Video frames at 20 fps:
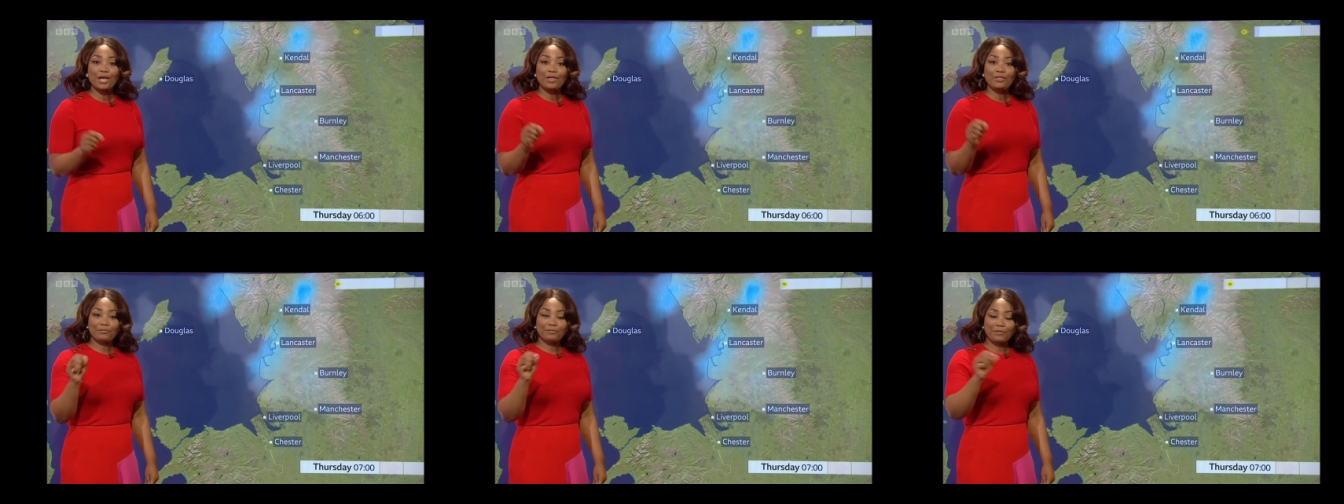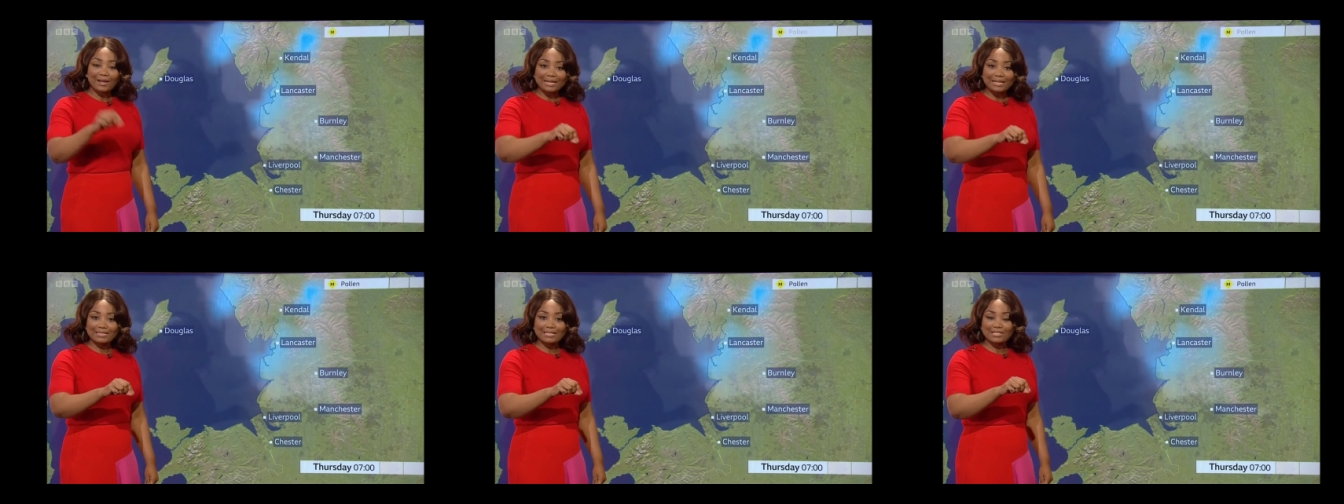The
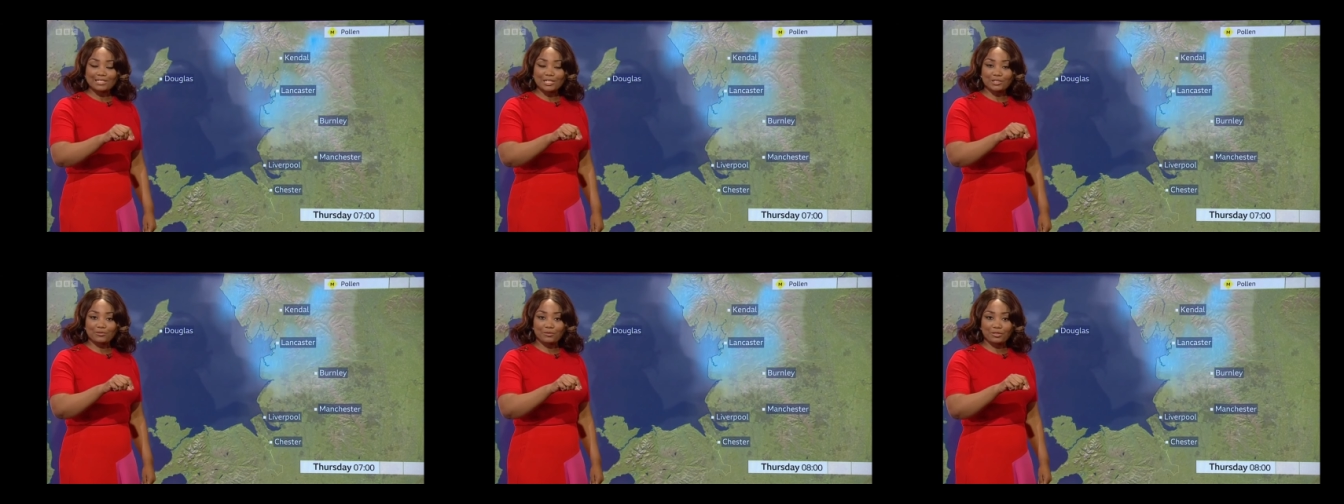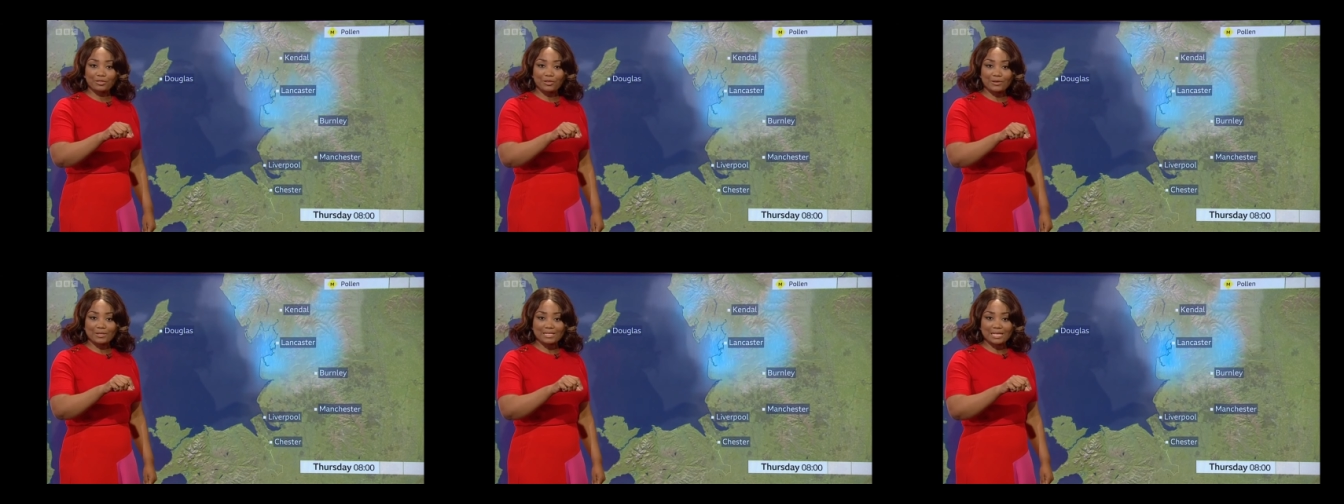finer details
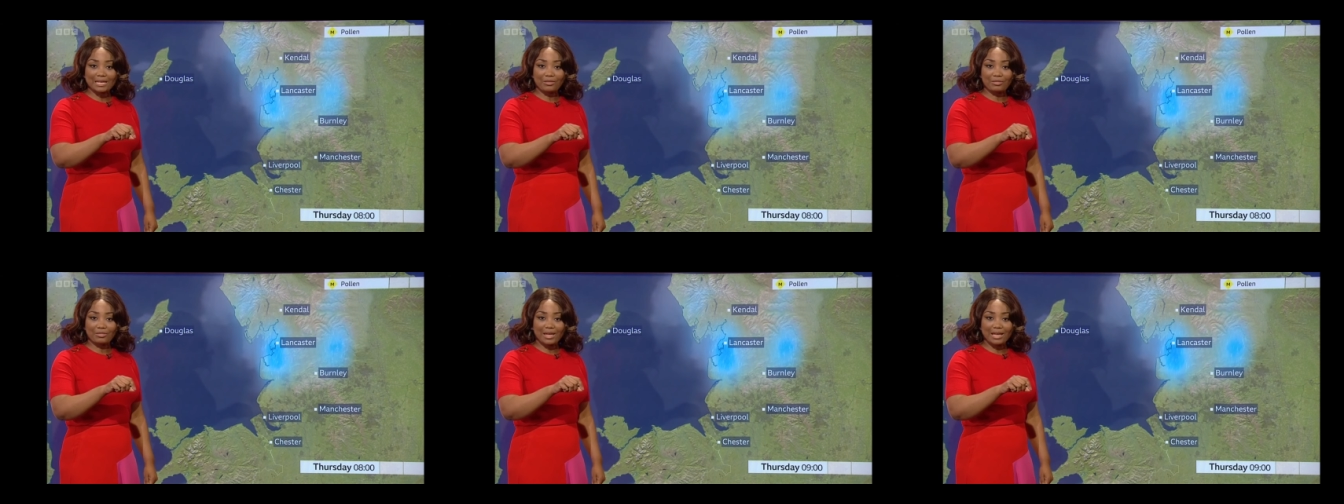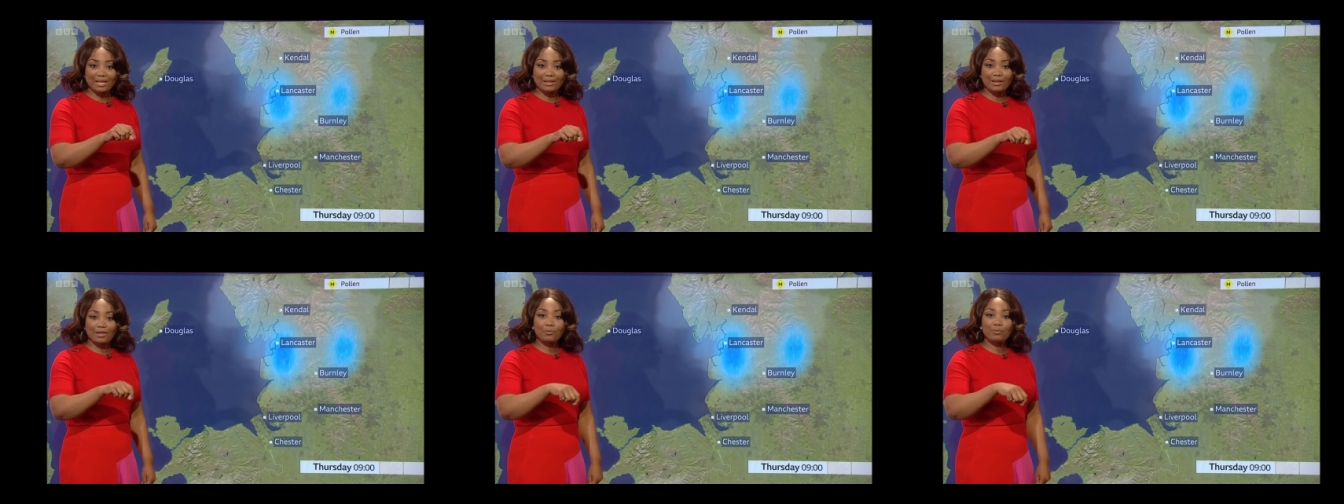for Thursday
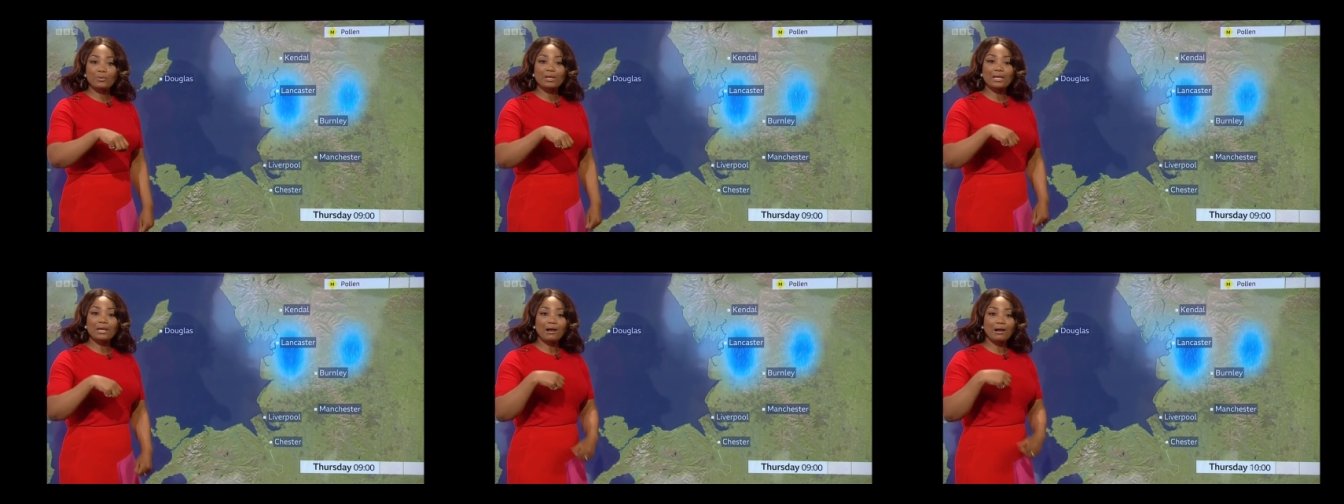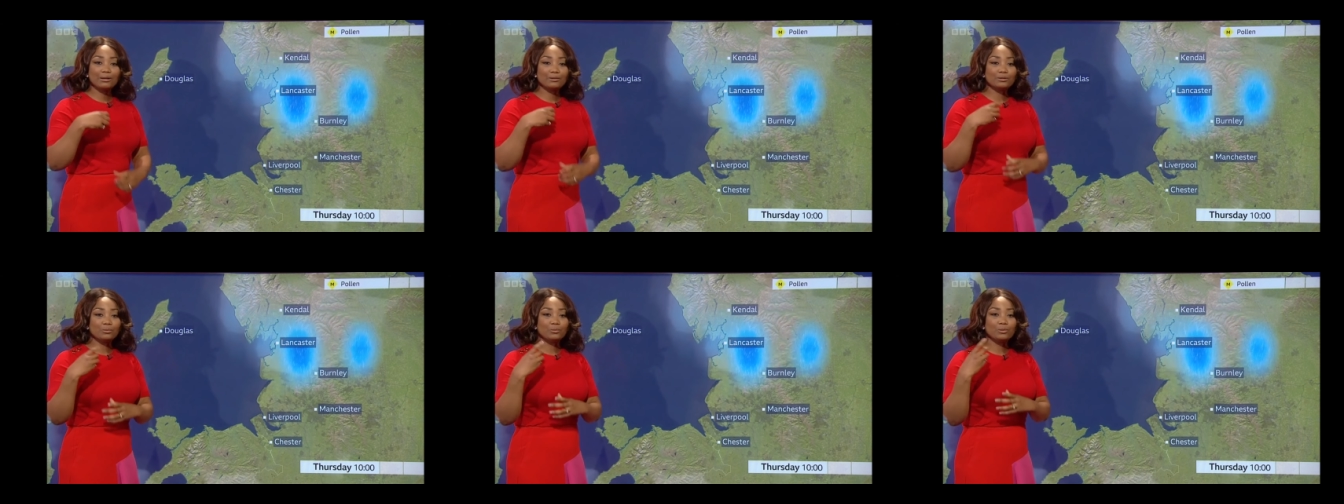then,
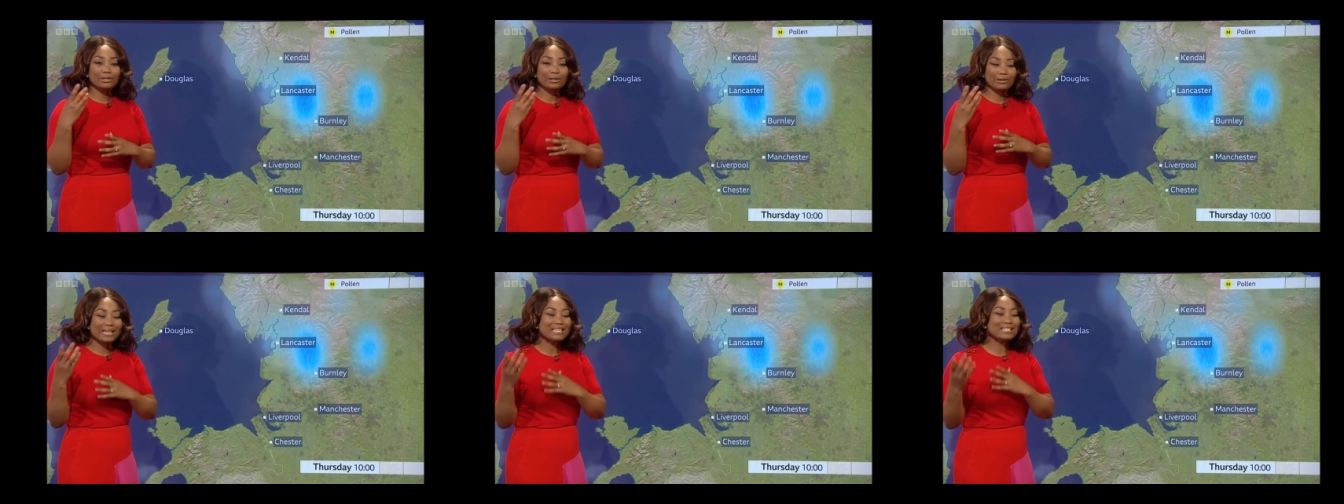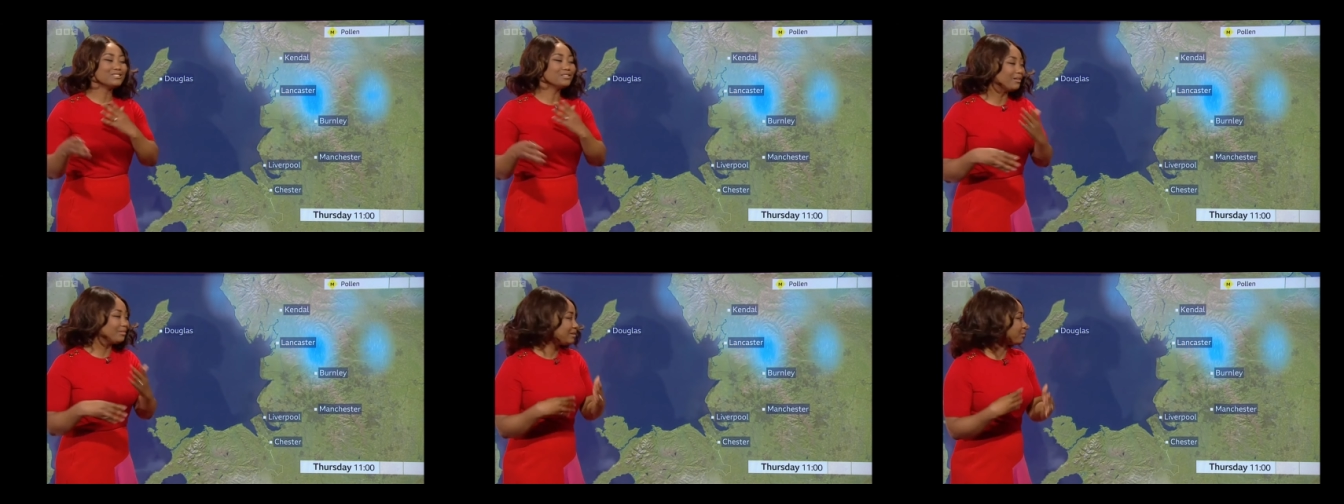it's